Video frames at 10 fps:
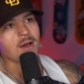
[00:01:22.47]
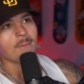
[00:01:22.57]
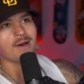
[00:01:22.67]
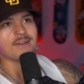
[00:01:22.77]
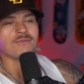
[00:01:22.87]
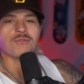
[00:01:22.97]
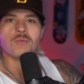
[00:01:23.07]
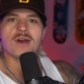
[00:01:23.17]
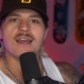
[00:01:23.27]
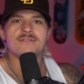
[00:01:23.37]
but from
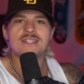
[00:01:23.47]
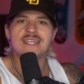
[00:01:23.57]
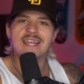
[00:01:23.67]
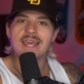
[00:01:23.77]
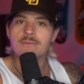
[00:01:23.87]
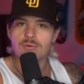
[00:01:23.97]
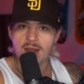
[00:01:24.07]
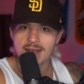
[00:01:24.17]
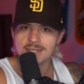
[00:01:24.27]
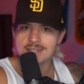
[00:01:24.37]
what I've seen in
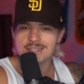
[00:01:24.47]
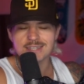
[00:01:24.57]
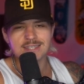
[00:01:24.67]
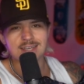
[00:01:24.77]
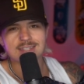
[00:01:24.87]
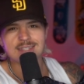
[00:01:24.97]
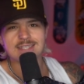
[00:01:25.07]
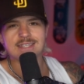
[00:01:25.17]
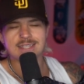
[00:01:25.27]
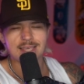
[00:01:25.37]
practice, it doesn't
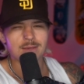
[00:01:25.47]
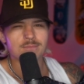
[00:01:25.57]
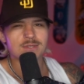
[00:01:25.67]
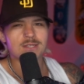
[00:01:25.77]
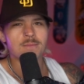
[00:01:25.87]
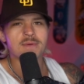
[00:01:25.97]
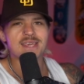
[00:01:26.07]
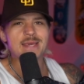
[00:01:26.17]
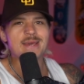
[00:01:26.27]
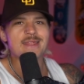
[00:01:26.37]
seem to
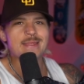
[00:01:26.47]
be